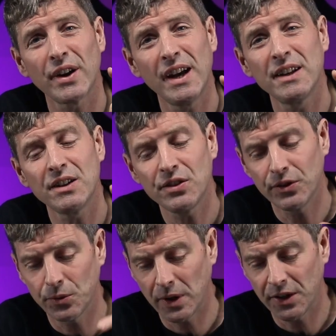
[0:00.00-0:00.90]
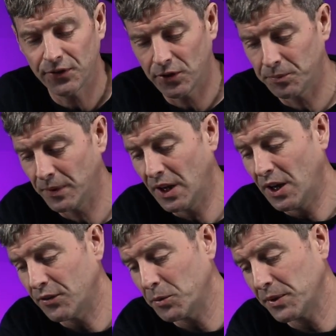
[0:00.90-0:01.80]
or 8 inches away from
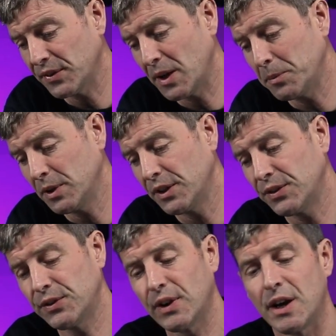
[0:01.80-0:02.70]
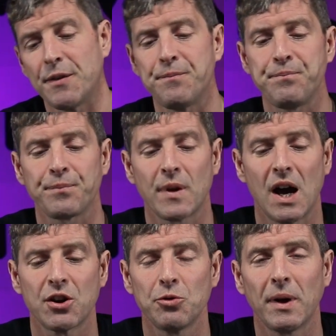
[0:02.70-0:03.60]
example, this
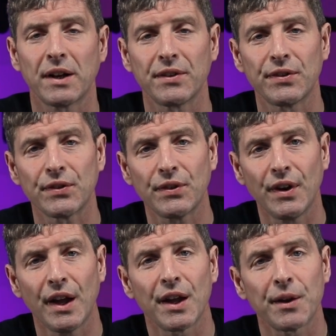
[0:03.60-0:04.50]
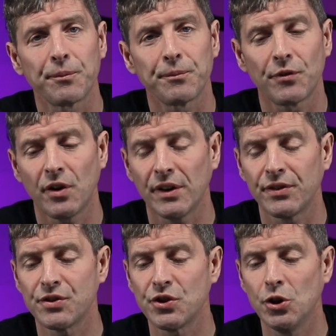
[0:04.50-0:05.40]
Agromax
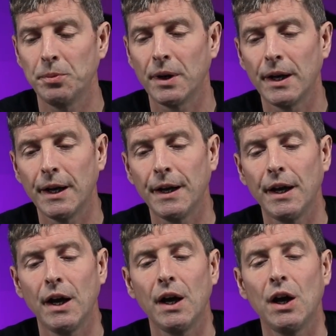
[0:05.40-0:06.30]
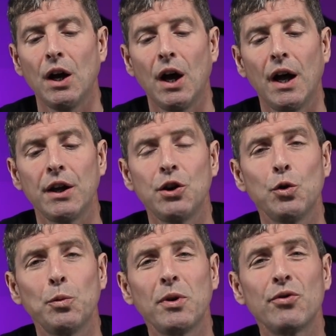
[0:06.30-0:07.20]
fluorescent tube, you'll be